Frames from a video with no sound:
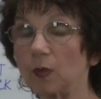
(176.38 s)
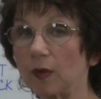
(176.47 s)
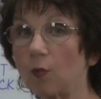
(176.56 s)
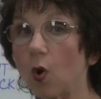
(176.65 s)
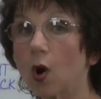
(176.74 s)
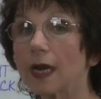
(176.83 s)
bit
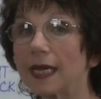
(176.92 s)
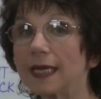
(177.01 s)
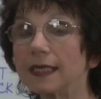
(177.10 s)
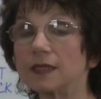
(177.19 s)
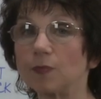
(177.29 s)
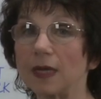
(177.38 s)
more
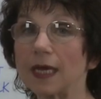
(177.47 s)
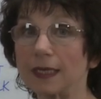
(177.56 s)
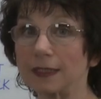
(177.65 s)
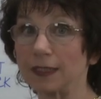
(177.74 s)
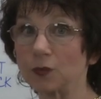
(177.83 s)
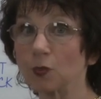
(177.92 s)
ease,
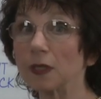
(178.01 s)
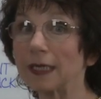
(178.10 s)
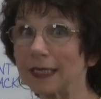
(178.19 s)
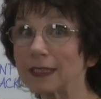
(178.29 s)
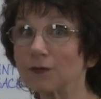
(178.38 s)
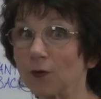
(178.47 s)
because this
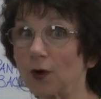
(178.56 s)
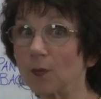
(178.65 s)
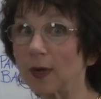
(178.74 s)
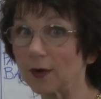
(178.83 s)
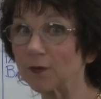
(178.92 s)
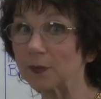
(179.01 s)
really is for a
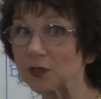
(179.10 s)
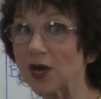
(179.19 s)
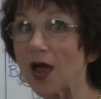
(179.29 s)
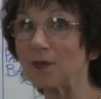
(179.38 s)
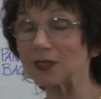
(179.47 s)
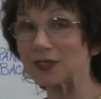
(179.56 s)
pair of
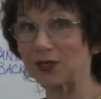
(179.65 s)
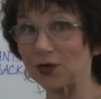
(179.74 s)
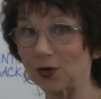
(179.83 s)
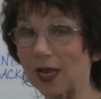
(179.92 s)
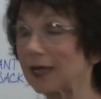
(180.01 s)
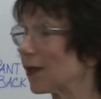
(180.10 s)
pajamas and
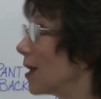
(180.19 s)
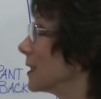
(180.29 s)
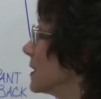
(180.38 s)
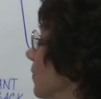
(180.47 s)
you like lots